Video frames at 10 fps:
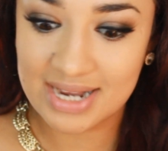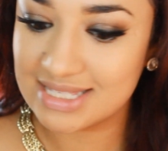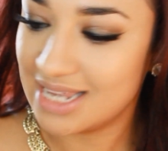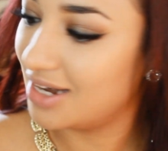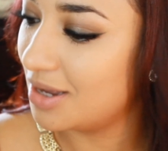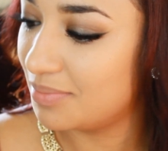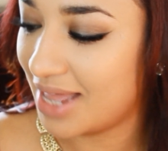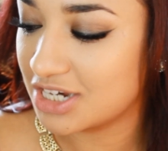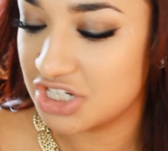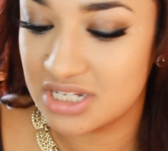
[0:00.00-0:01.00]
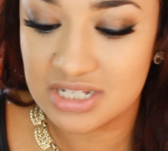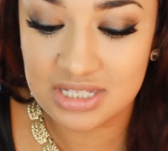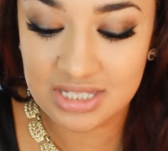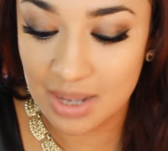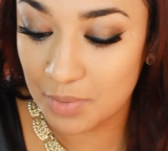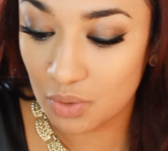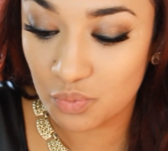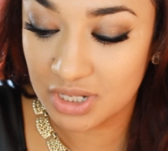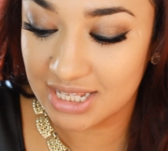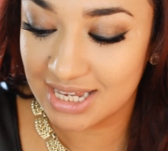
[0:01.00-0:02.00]
my skin complexion.
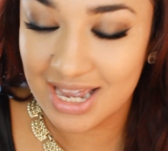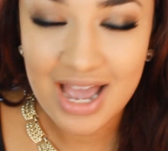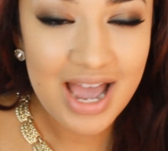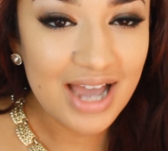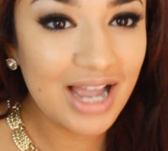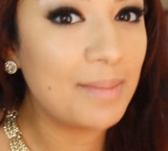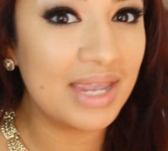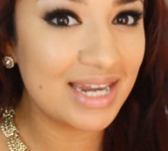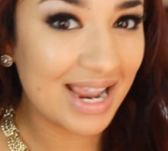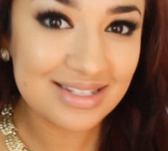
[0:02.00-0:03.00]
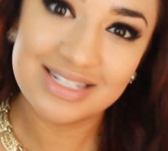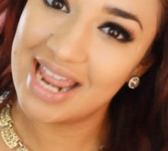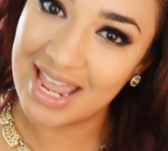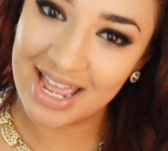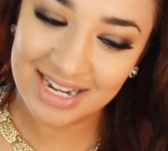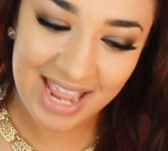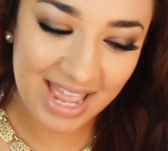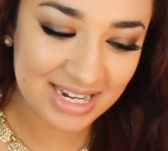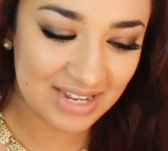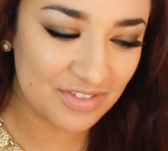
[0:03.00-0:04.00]
Summer really got me a nice tan,
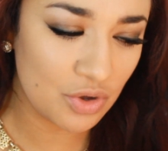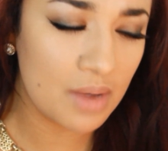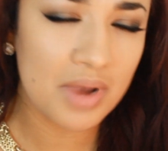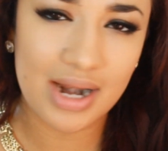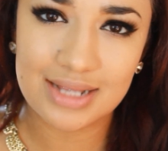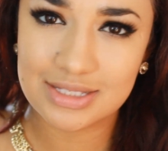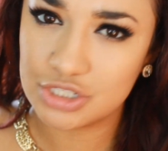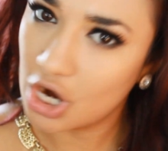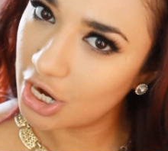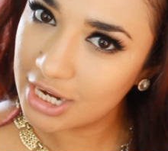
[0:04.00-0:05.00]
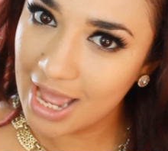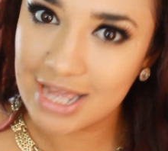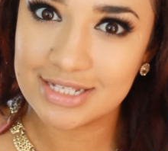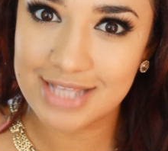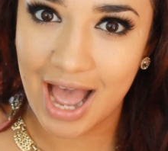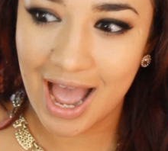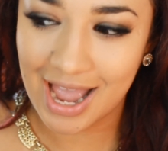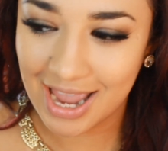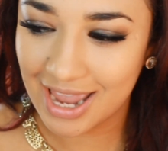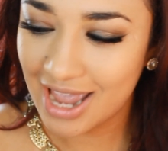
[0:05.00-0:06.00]
and even though I'm not as dark as
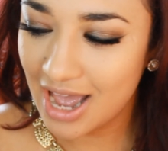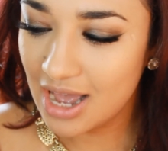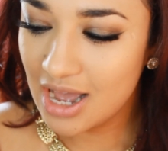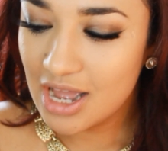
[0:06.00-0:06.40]
I